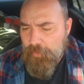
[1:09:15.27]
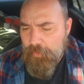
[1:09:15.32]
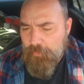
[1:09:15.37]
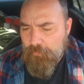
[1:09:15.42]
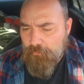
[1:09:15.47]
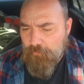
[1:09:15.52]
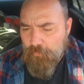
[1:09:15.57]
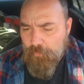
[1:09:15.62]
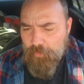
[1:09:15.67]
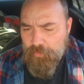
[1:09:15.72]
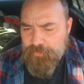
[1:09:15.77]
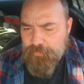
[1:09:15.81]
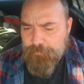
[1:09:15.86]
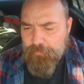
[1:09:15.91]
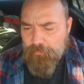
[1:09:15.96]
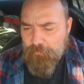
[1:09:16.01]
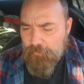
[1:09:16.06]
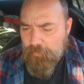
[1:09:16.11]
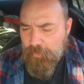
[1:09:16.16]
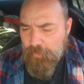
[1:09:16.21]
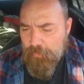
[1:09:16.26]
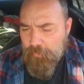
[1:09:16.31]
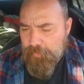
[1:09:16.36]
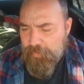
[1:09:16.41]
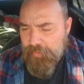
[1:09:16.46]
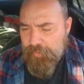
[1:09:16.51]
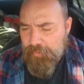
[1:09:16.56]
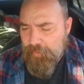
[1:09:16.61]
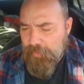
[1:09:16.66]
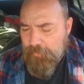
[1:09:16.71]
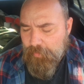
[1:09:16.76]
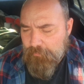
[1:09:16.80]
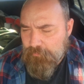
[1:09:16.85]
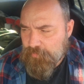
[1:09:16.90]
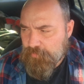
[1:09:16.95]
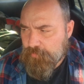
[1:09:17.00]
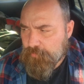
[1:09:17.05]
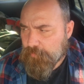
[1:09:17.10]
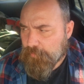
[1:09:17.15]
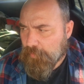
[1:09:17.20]
Ross Perot, again, I was
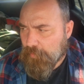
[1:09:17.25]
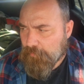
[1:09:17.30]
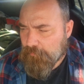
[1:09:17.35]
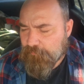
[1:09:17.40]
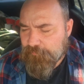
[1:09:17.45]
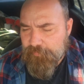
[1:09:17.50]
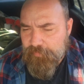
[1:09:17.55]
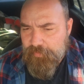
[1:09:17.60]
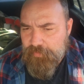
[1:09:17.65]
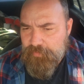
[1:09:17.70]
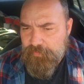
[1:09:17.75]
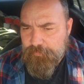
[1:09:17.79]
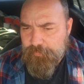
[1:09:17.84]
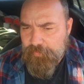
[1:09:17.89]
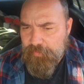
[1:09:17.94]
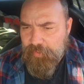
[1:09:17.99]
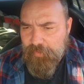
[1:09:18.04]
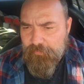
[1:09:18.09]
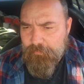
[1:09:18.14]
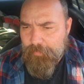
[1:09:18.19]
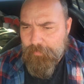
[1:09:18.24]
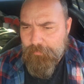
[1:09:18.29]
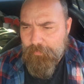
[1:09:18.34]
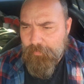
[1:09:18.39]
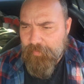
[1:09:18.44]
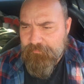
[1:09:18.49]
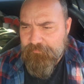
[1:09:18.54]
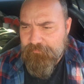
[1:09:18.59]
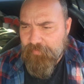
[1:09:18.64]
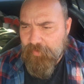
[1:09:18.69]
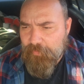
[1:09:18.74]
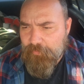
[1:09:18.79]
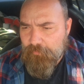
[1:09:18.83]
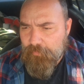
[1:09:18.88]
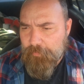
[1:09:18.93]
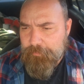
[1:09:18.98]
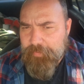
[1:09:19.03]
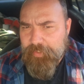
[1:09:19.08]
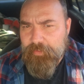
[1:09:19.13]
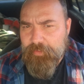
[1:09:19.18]
too young for this, but I remember my father
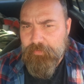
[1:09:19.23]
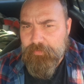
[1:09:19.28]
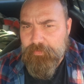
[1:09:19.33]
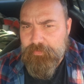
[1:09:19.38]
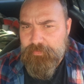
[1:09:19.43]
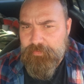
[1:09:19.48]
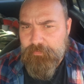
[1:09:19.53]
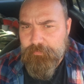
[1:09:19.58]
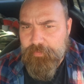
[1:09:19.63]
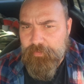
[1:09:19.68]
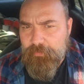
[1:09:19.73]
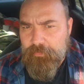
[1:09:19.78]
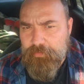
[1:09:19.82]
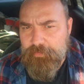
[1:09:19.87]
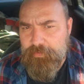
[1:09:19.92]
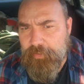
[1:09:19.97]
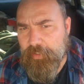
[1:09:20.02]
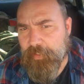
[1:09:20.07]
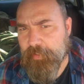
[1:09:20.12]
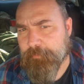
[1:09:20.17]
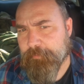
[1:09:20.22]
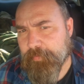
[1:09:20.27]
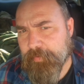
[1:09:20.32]
repeating this to me all the time.